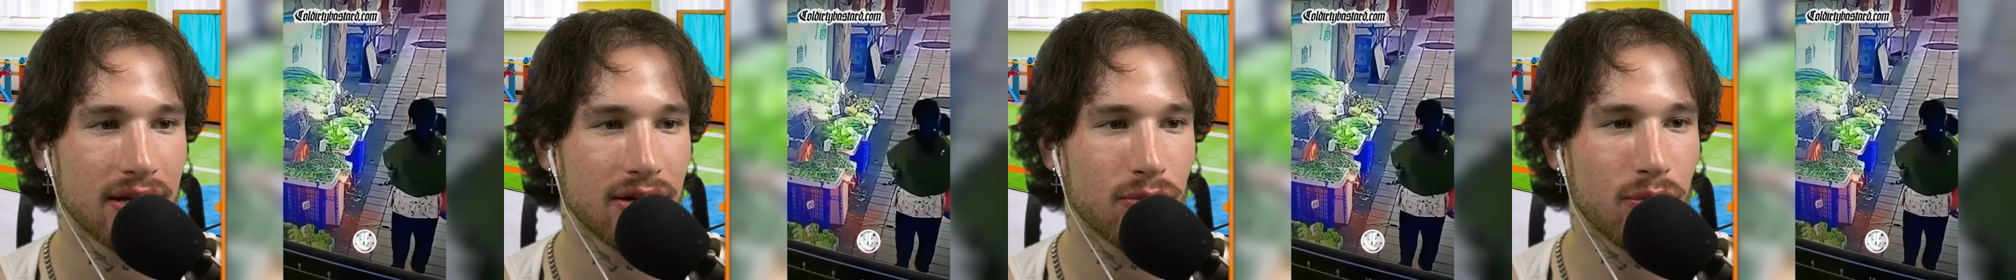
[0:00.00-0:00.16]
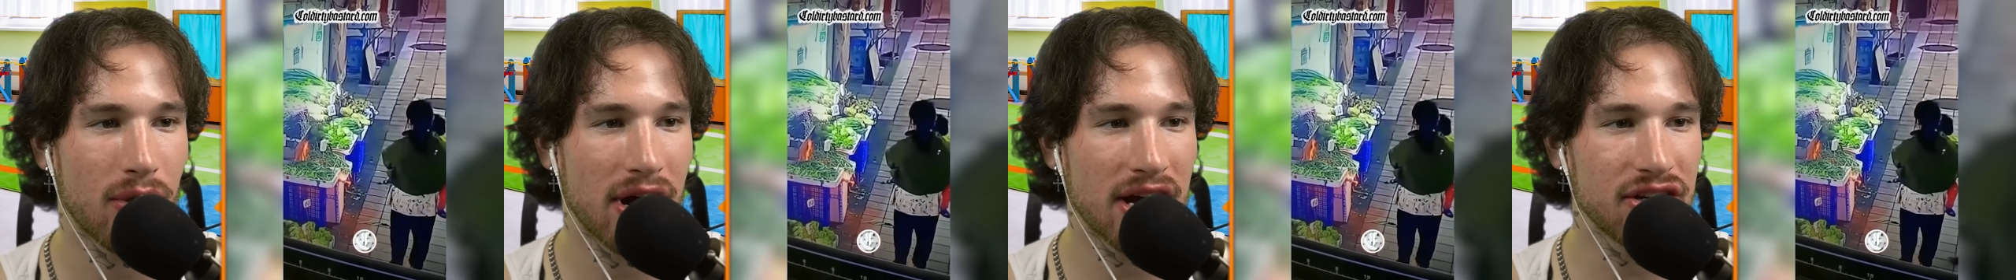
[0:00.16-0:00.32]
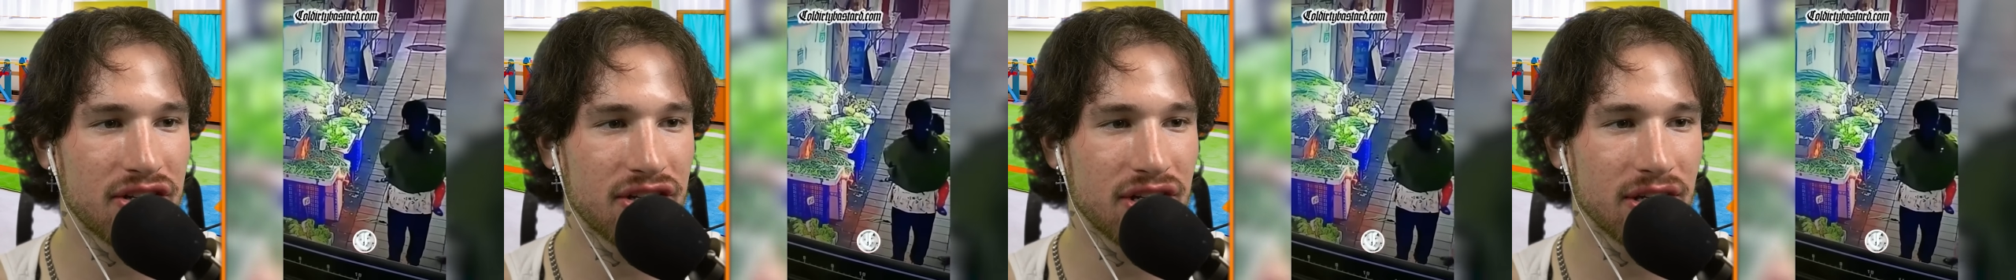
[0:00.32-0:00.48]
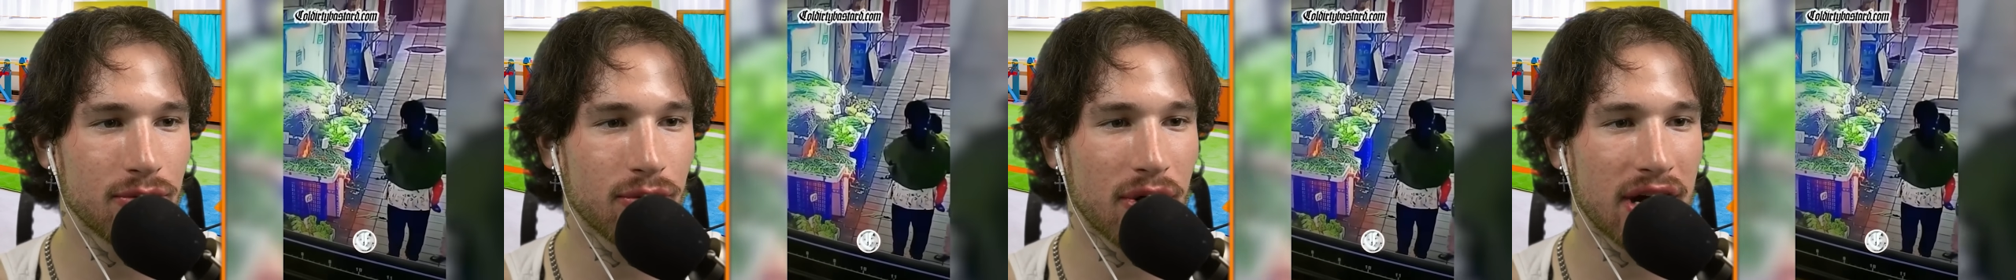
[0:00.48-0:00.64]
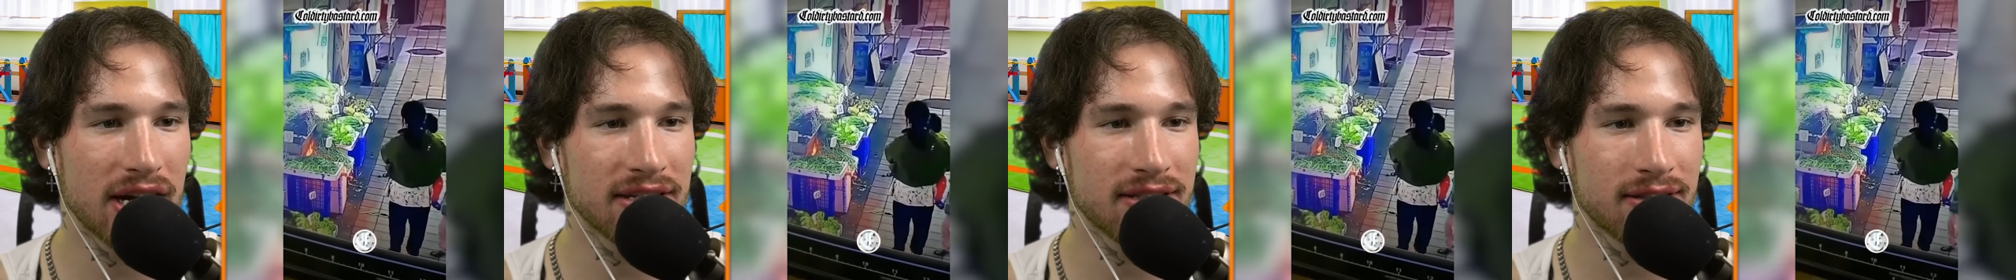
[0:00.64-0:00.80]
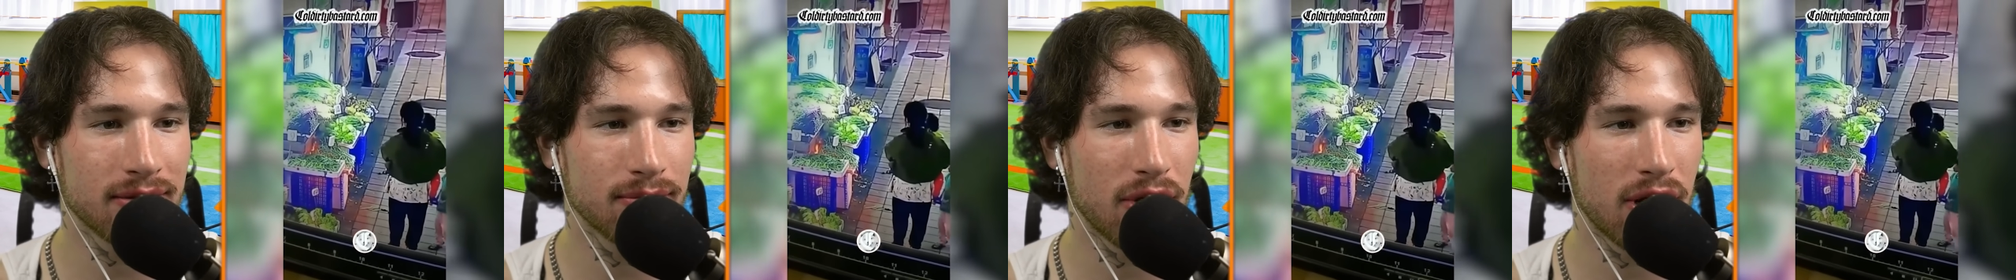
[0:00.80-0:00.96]
Why is she? Why
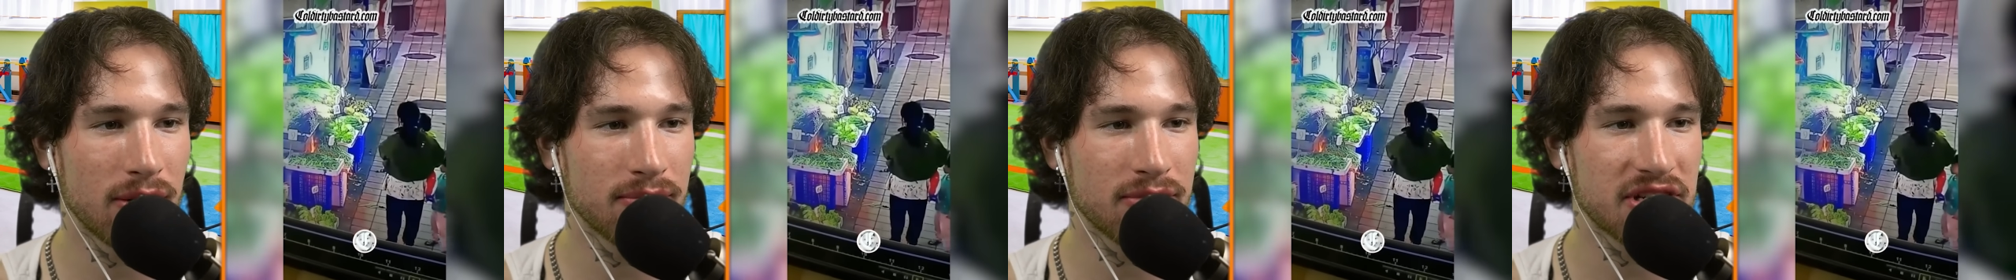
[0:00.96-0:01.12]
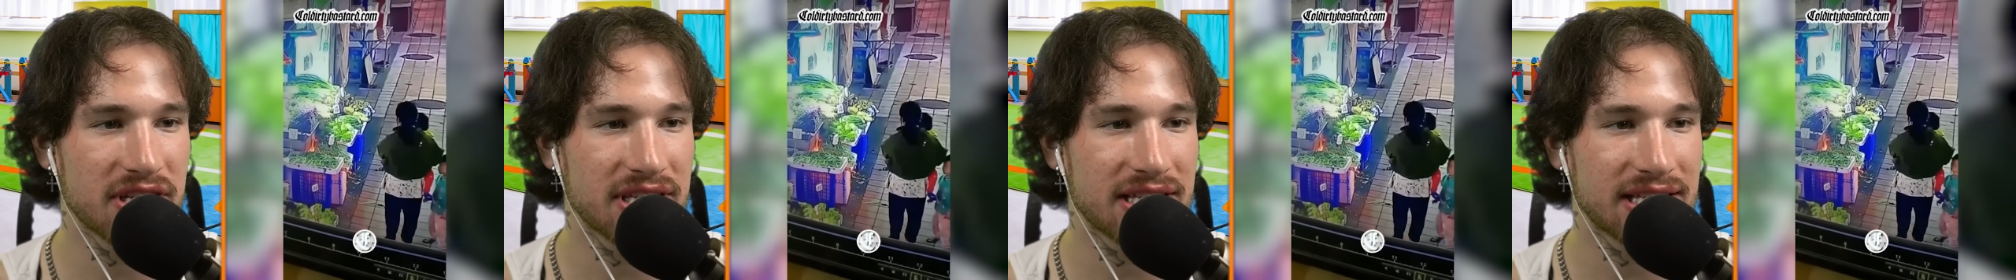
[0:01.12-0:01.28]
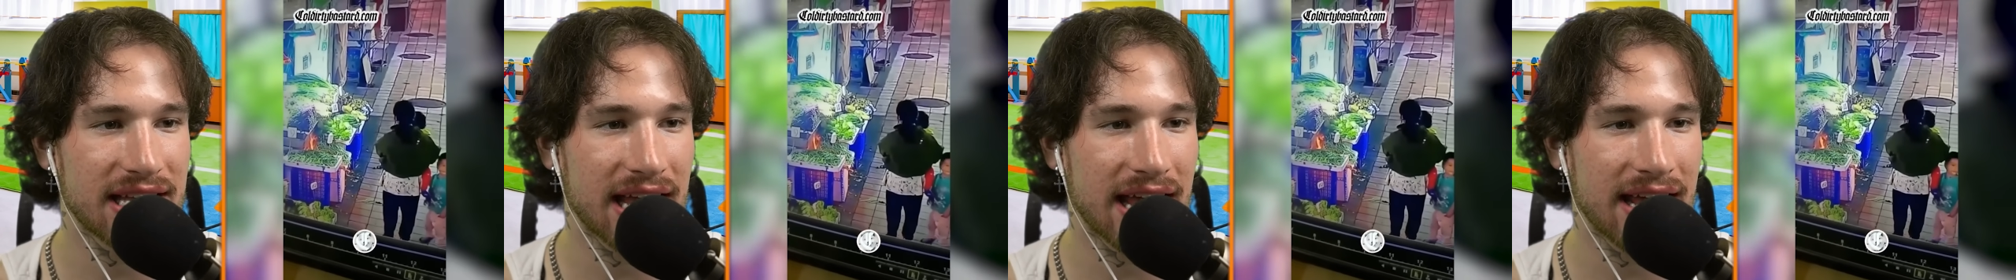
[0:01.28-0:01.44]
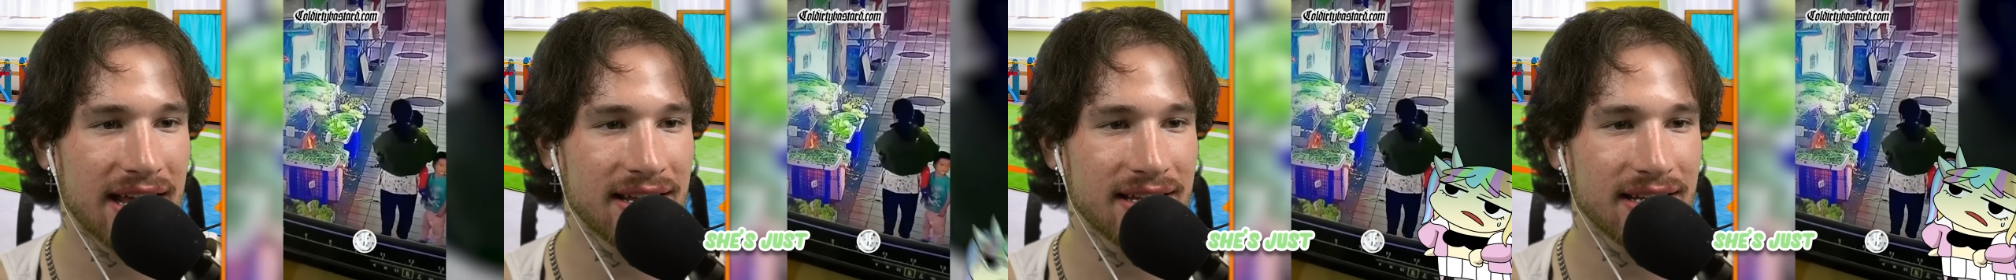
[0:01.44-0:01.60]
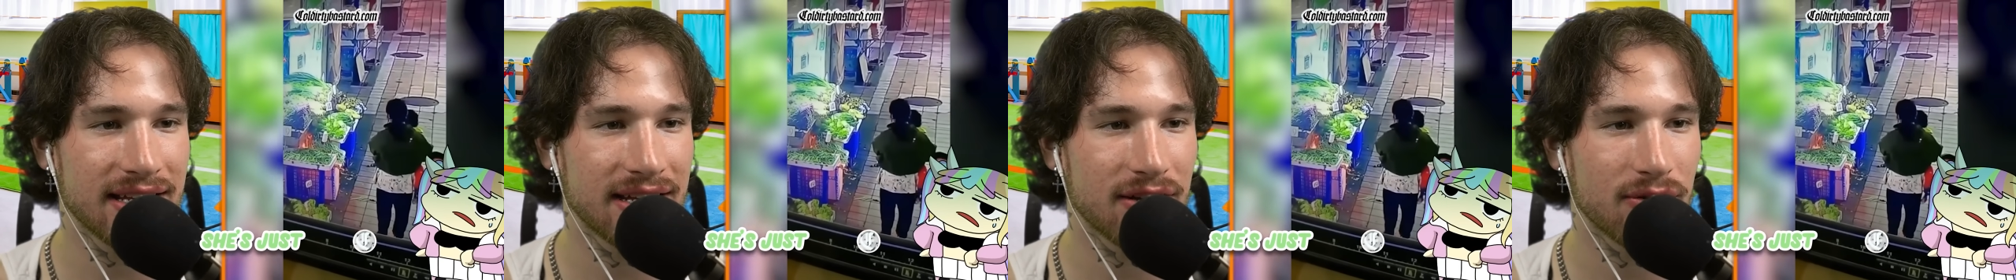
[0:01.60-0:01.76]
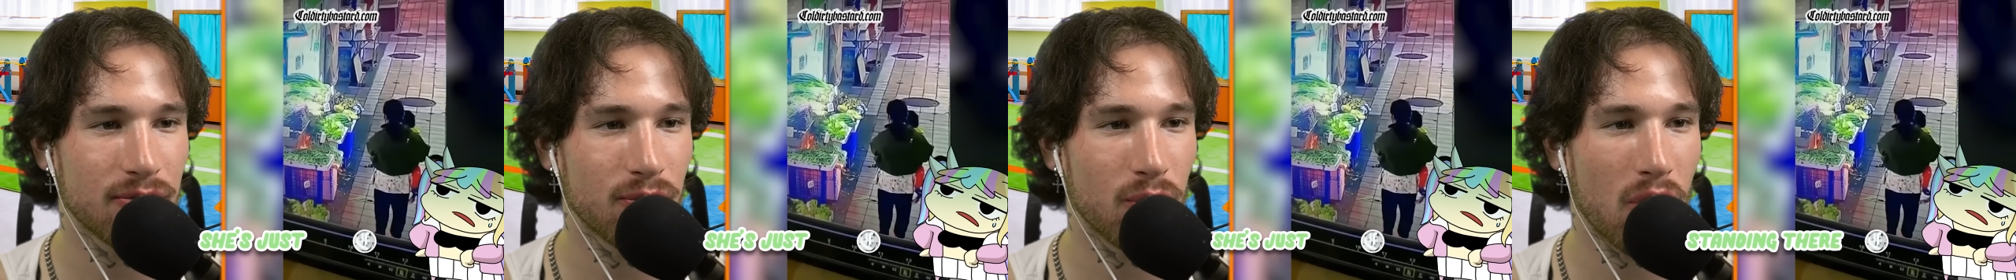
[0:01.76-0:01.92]
is the mom just standing
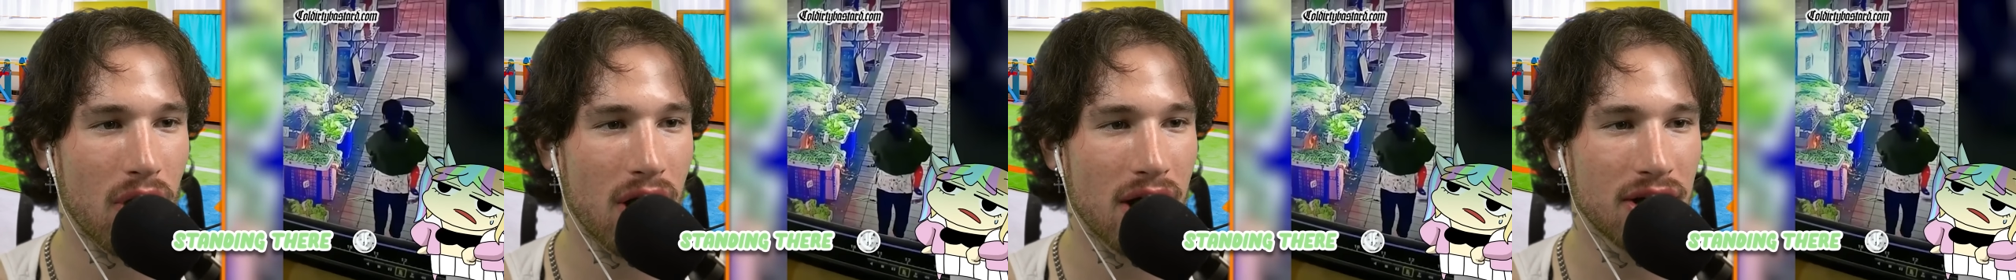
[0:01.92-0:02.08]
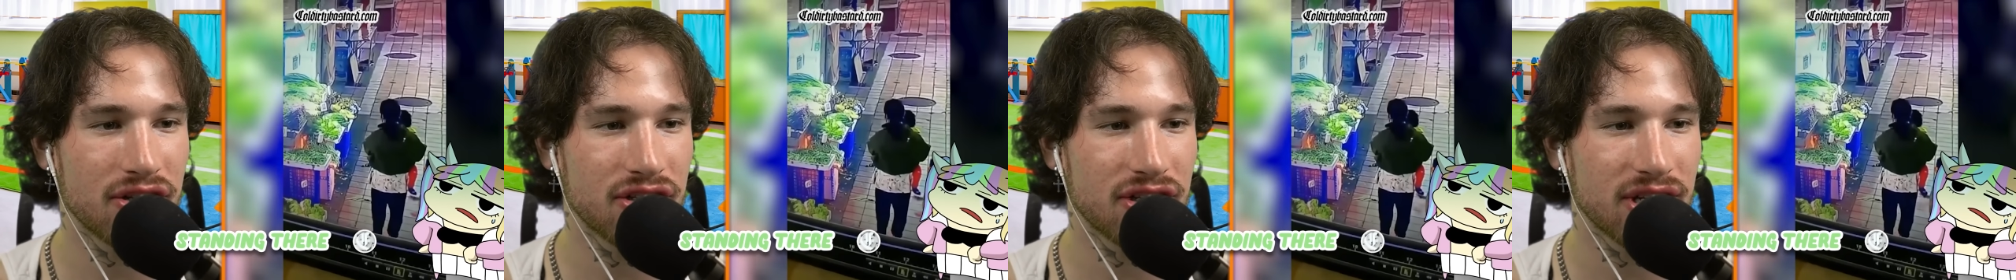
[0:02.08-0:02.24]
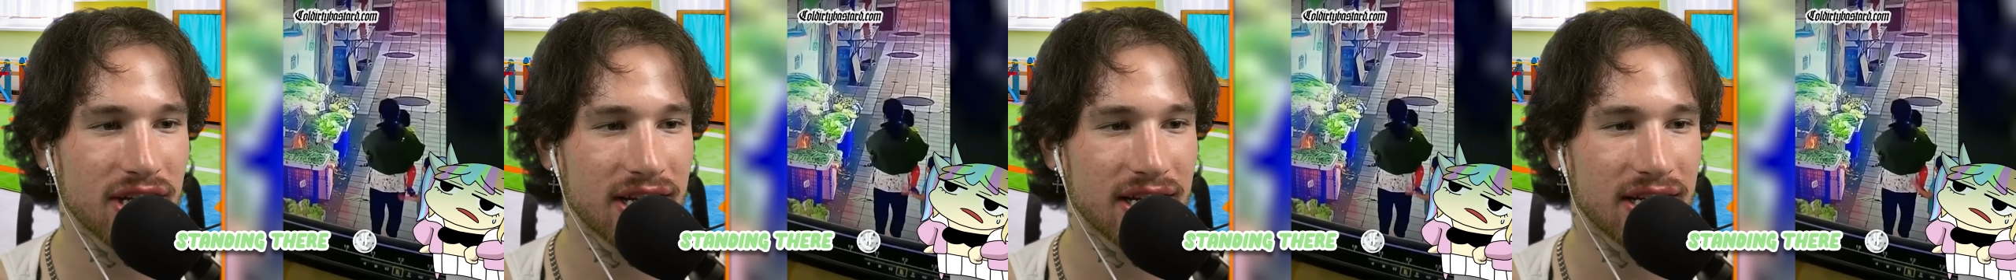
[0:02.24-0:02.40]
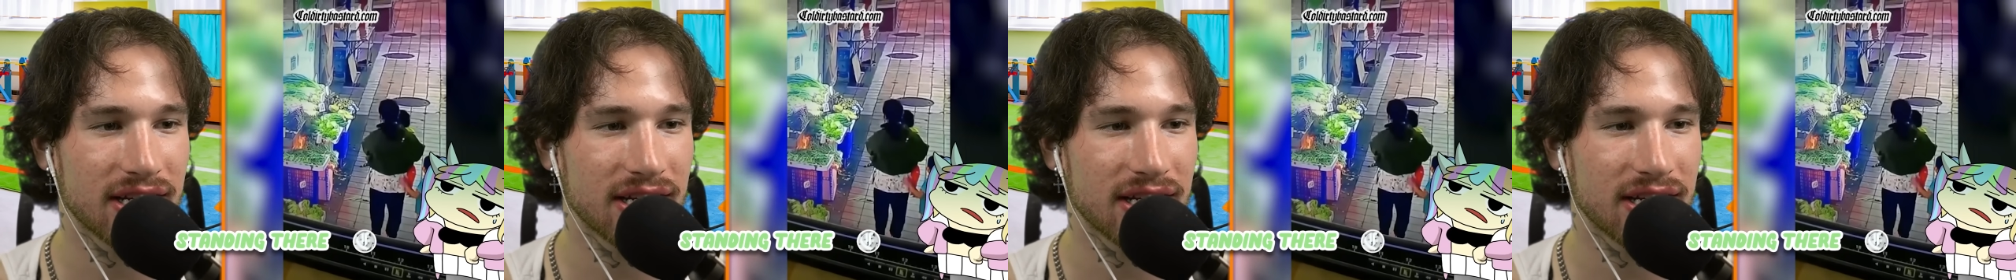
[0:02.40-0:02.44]
She's and just watching?